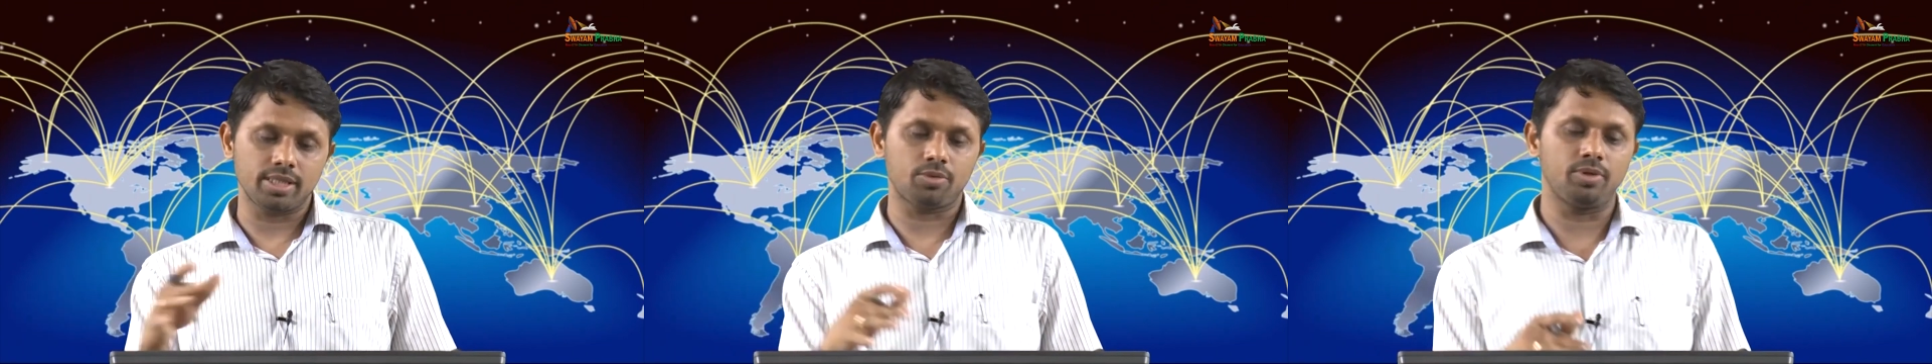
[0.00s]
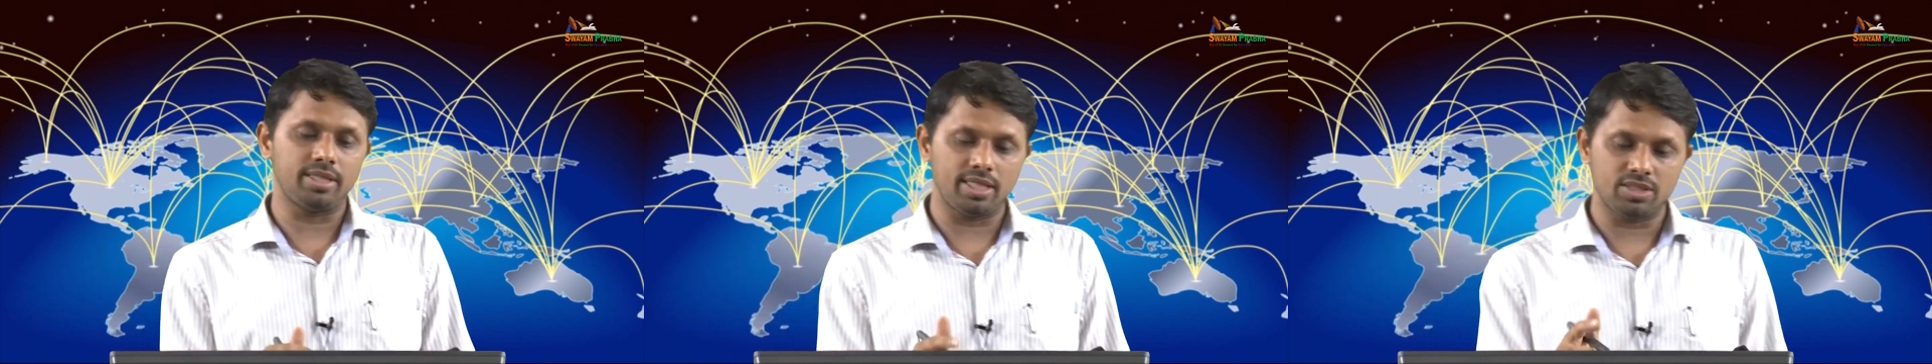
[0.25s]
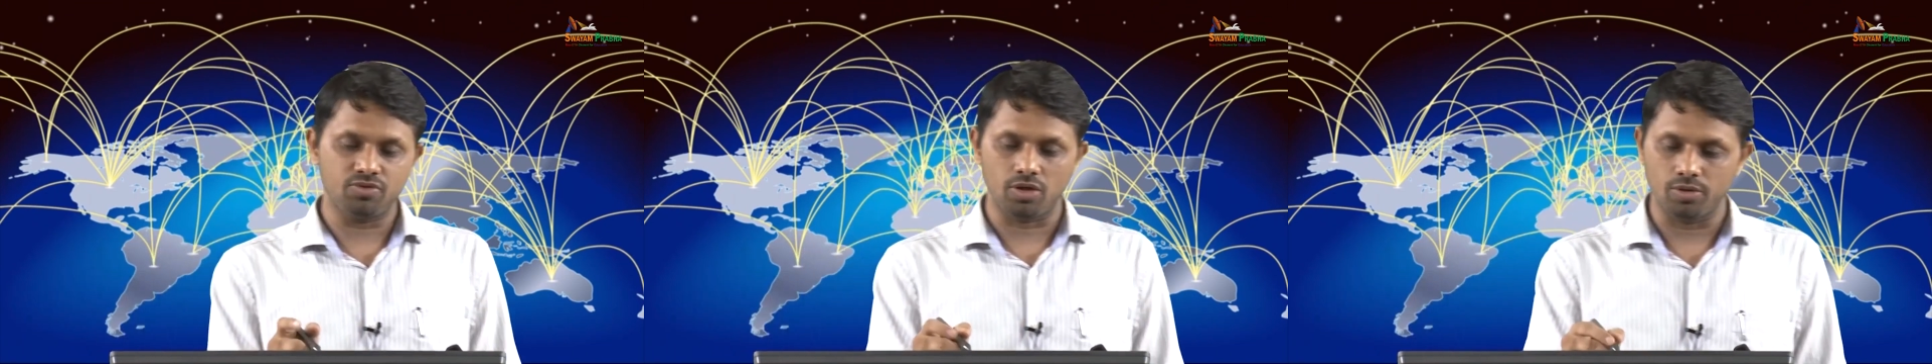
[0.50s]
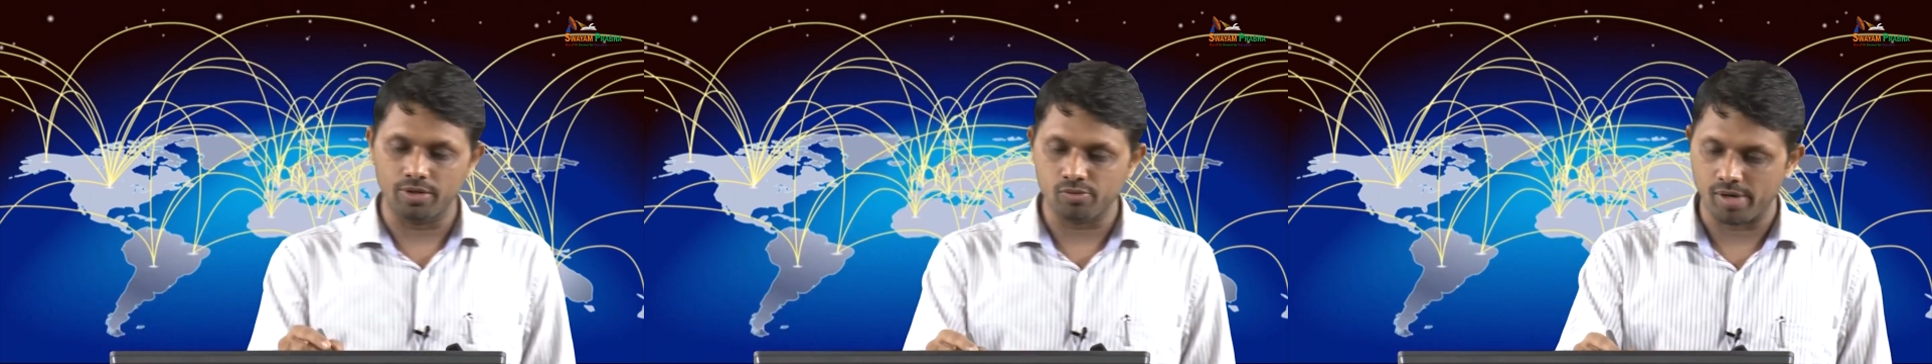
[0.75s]
check with these
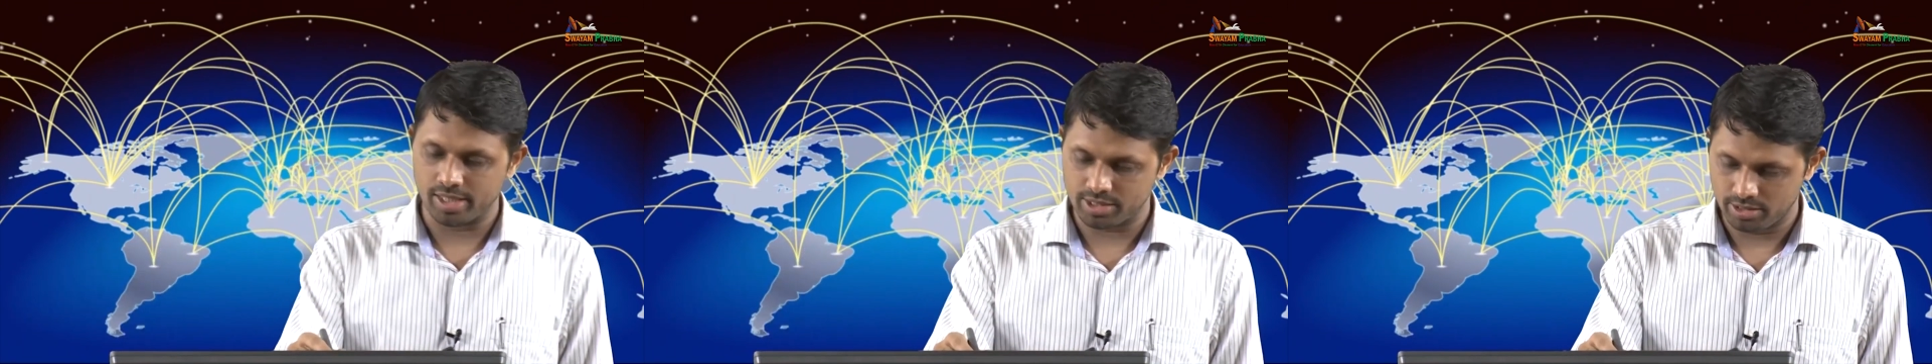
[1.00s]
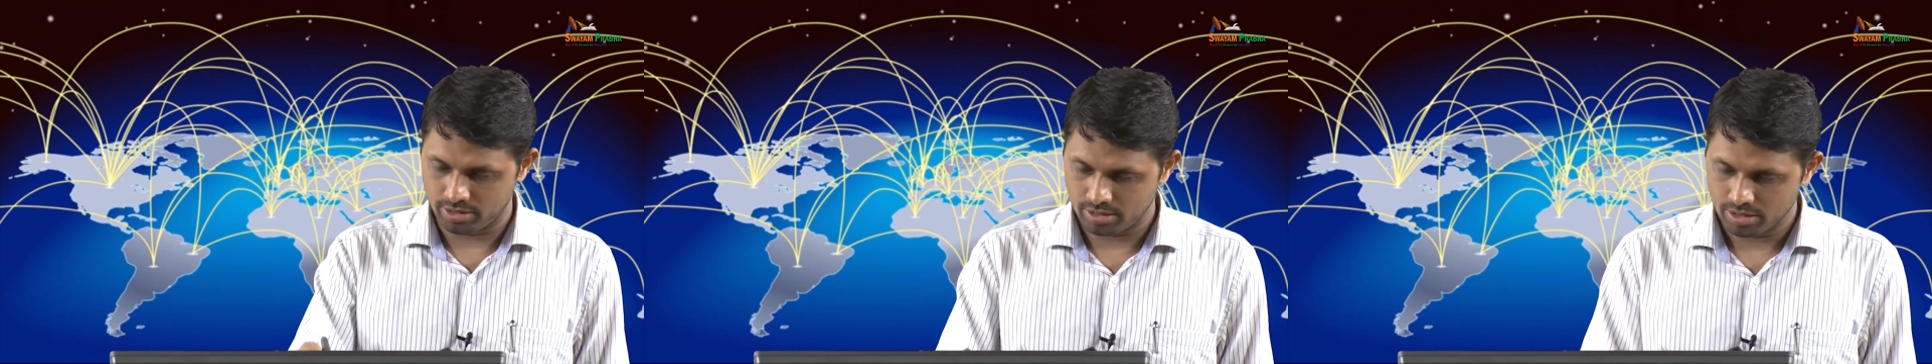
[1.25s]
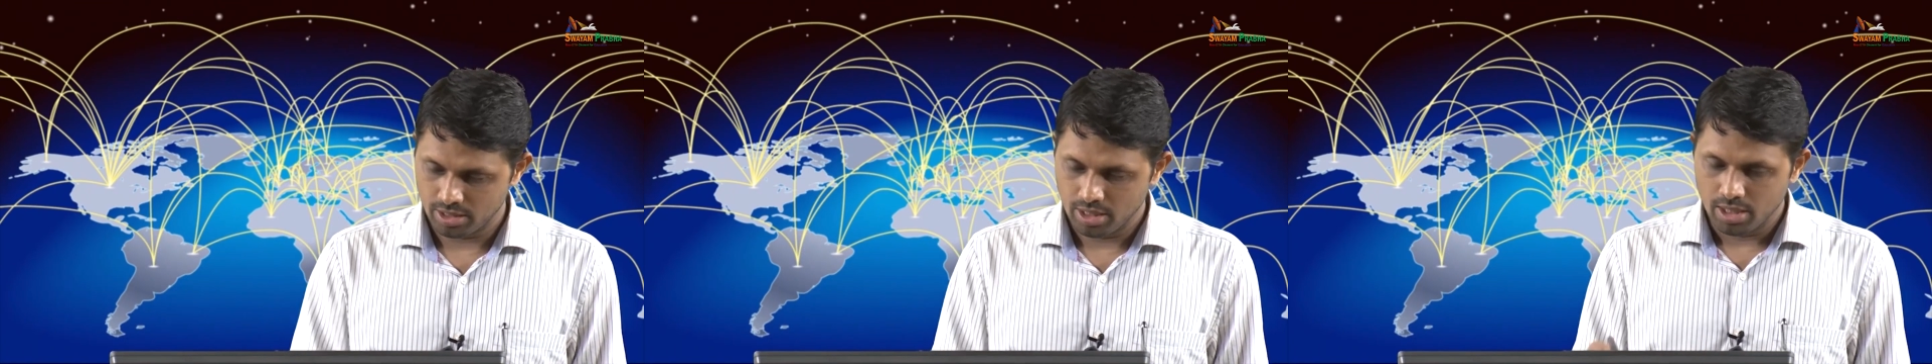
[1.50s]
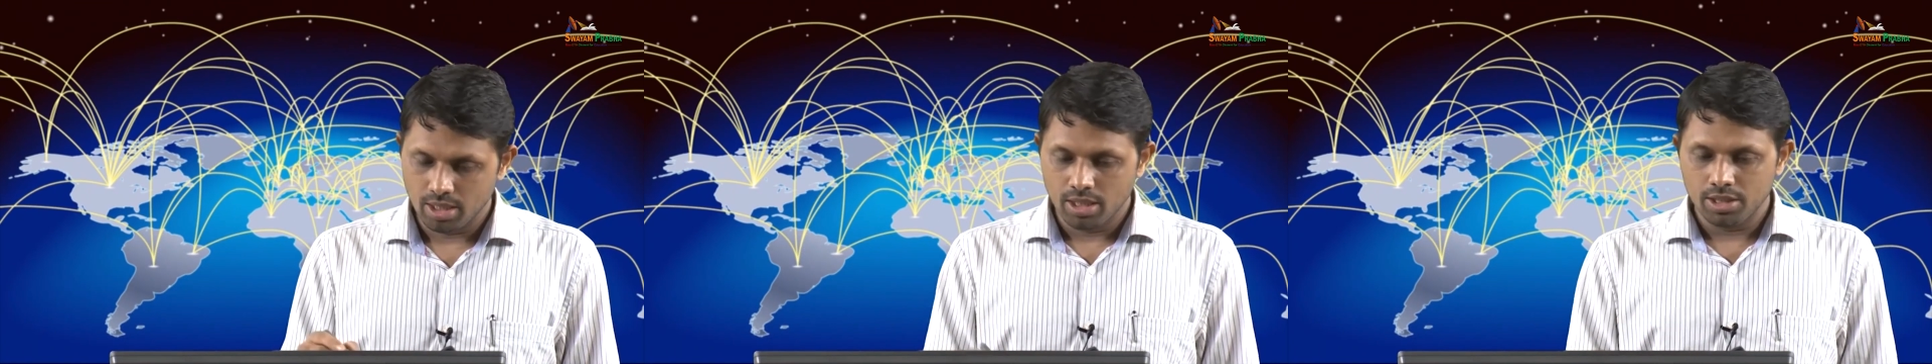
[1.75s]
following questions.
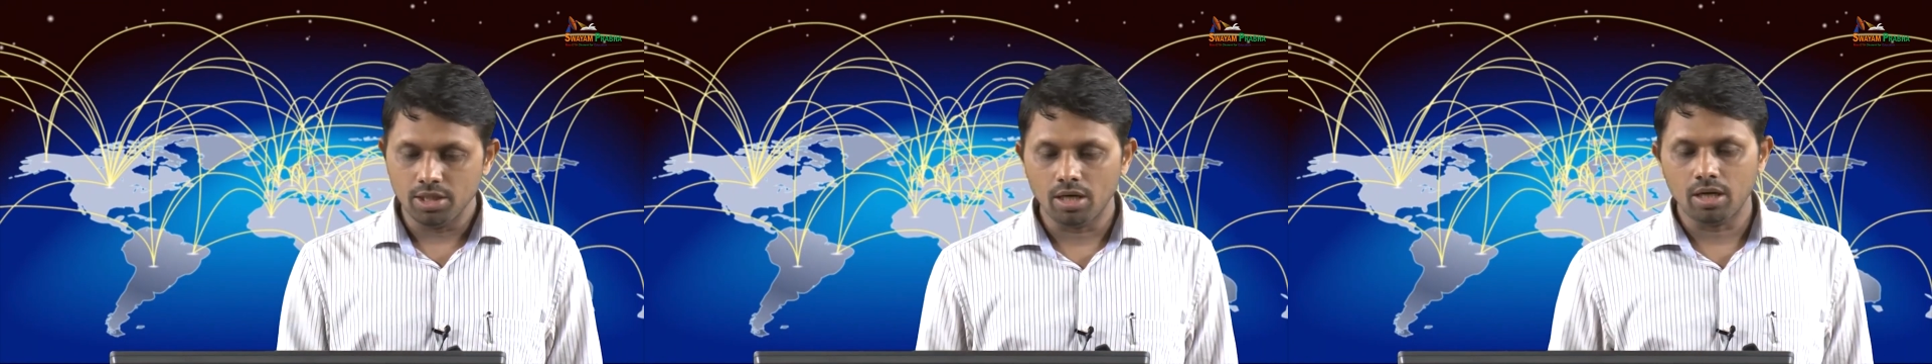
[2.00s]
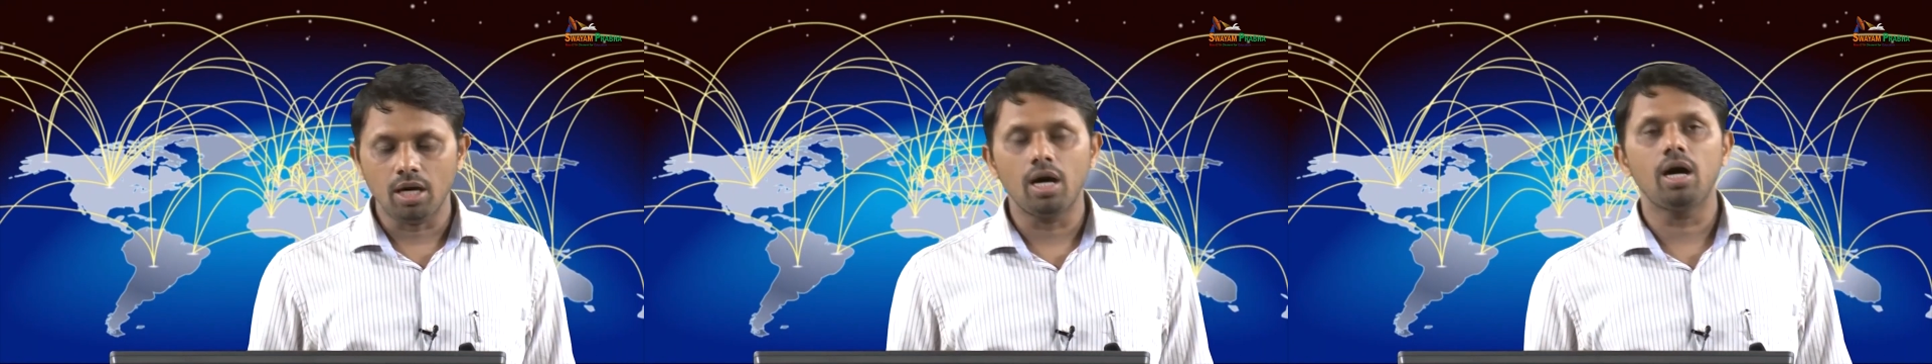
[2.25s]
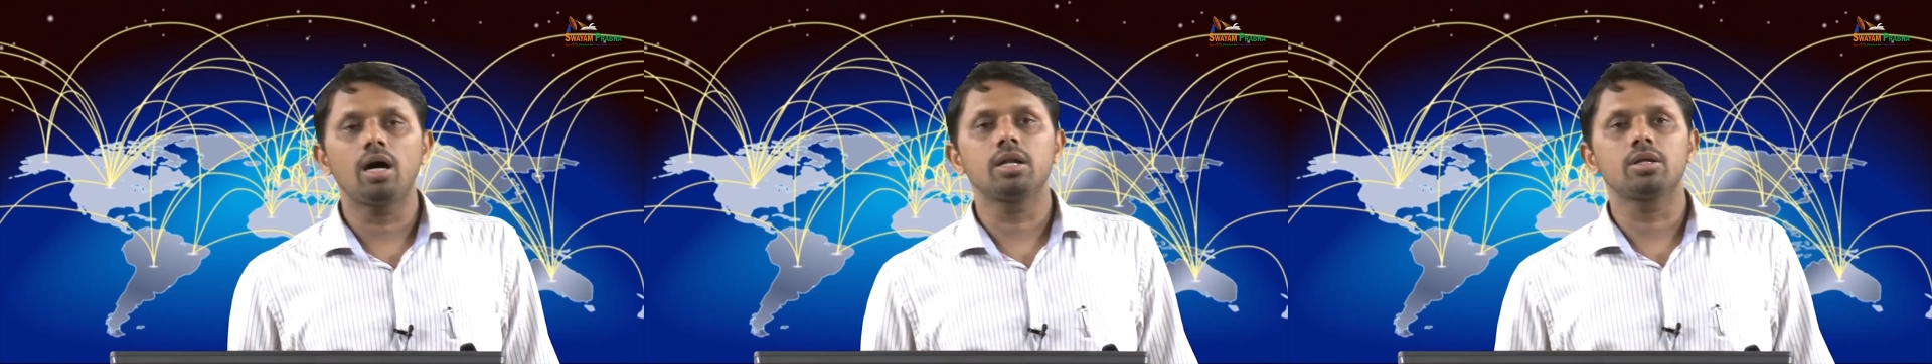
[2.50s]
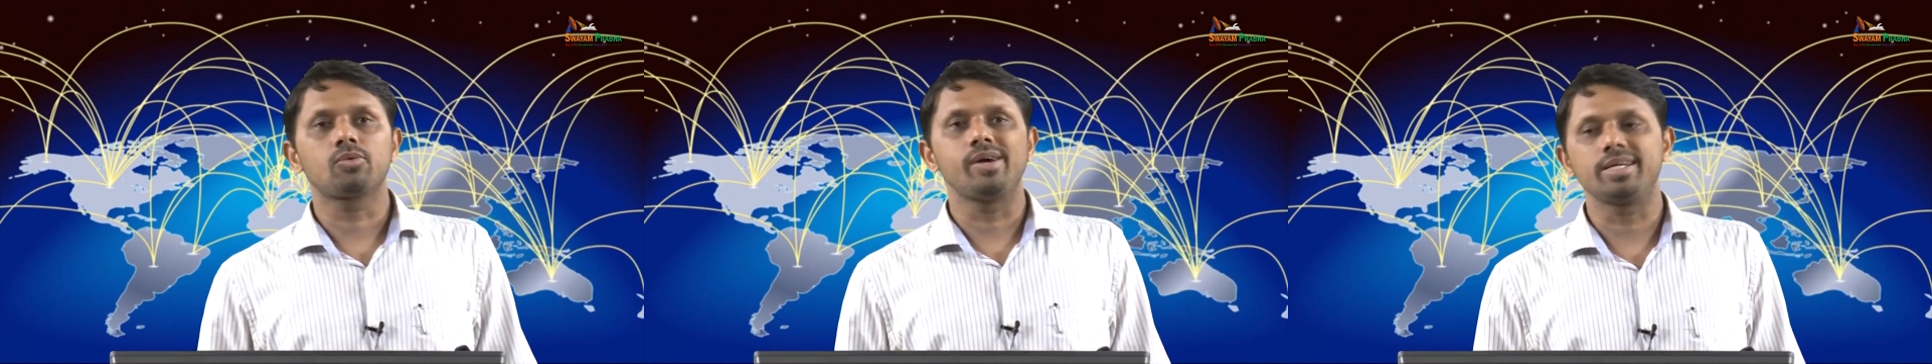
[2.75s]
Here are
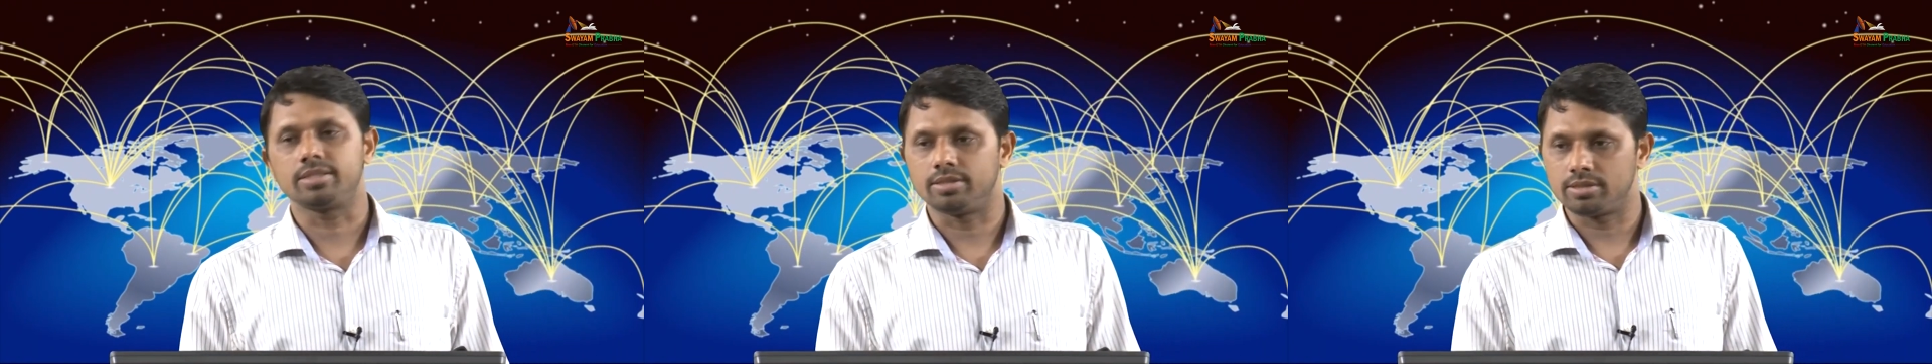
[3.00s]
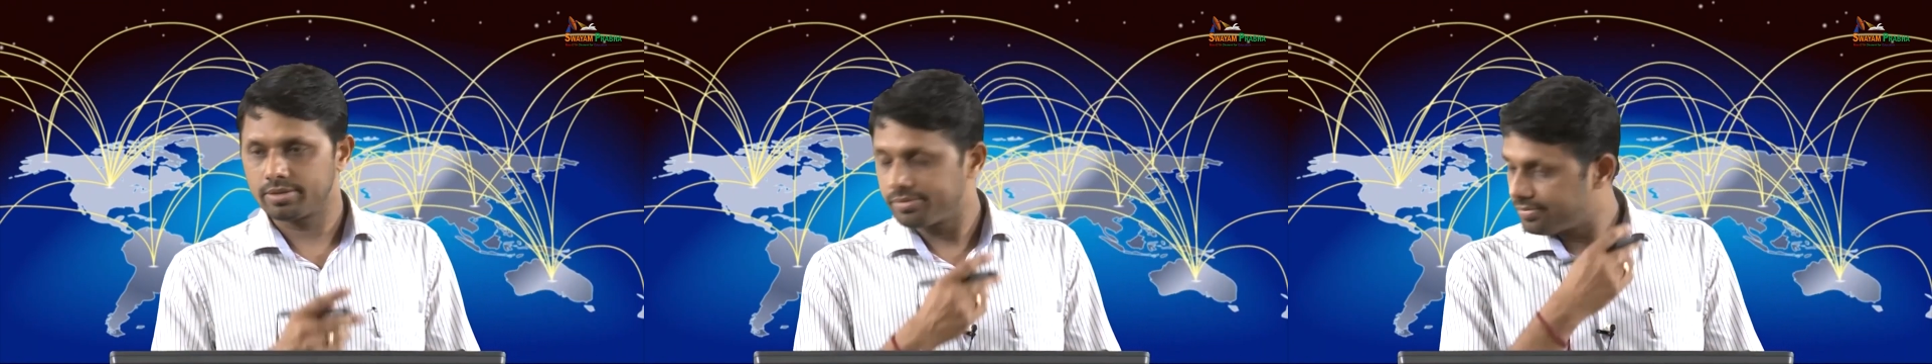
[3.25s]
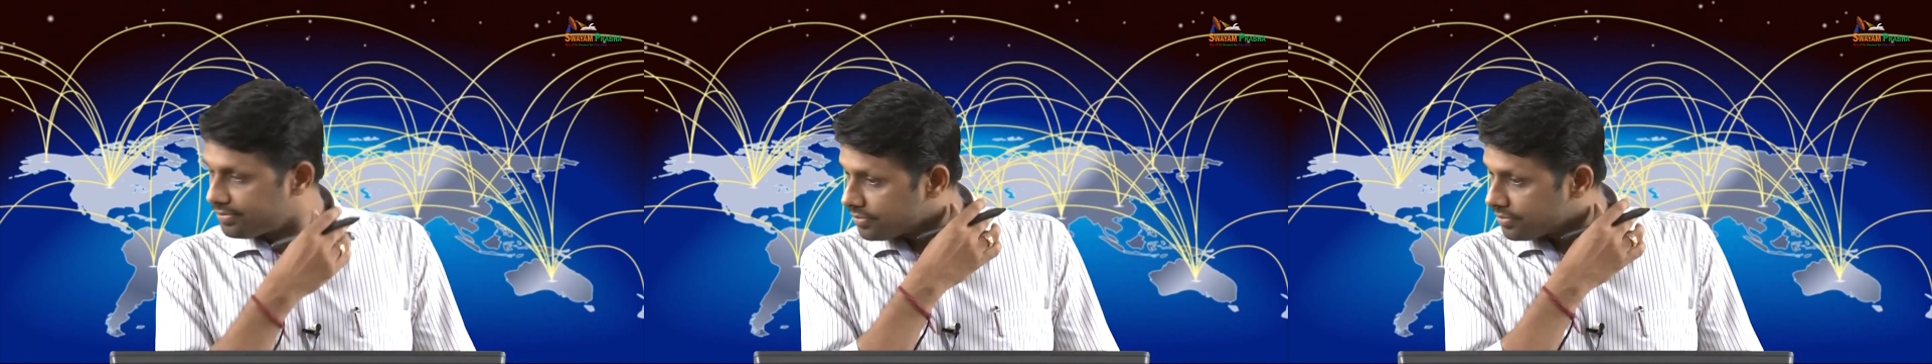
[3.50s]
the questions.